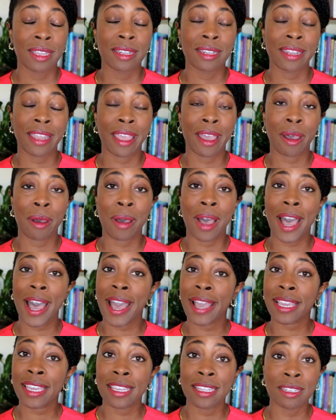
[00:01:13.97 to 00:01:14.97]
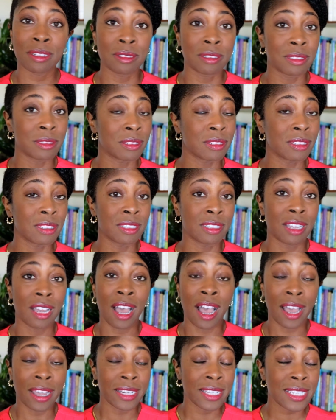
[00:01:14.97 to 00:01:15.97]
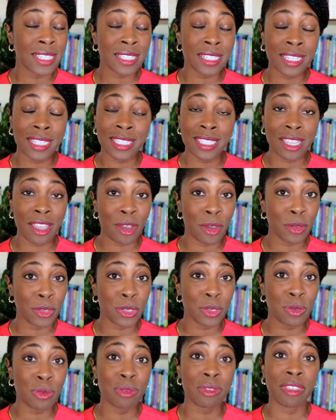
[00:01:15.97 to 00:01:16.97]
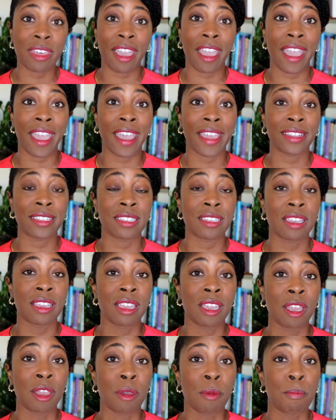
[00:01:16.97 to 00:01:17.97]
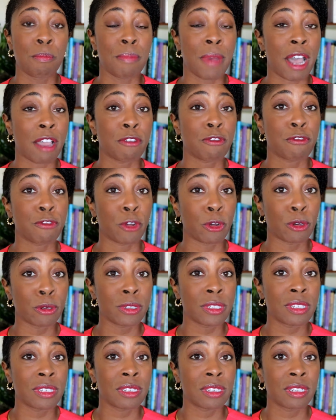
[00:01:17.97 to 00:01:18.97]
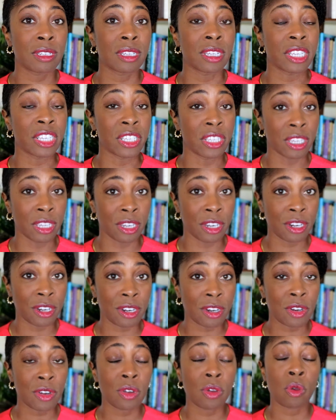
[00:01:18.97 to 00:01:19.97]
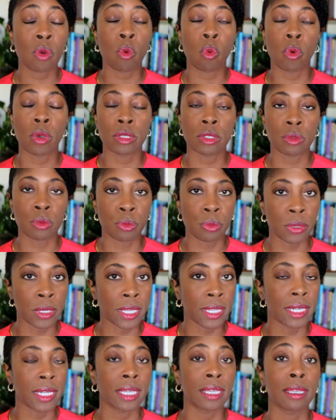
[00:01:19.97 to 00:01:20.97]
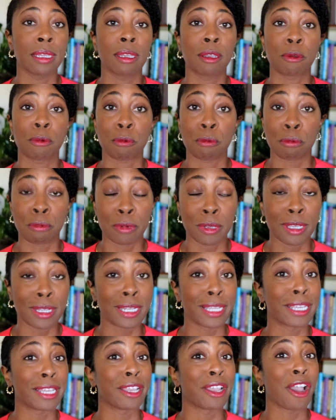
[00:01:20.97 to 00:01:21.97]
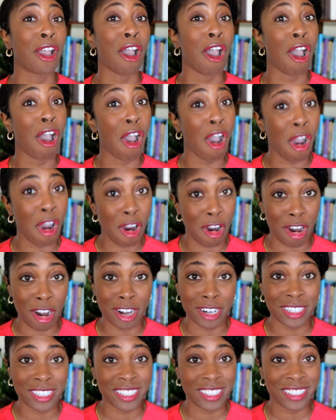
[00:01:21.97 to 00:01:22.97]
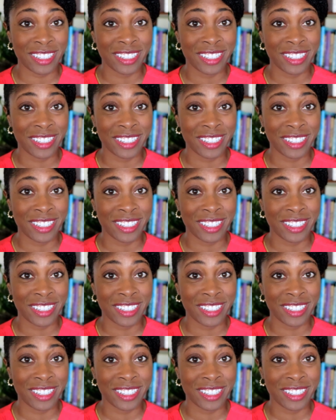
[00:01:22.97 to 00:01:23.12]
Now, I can honestly tell you that my first year was really hard.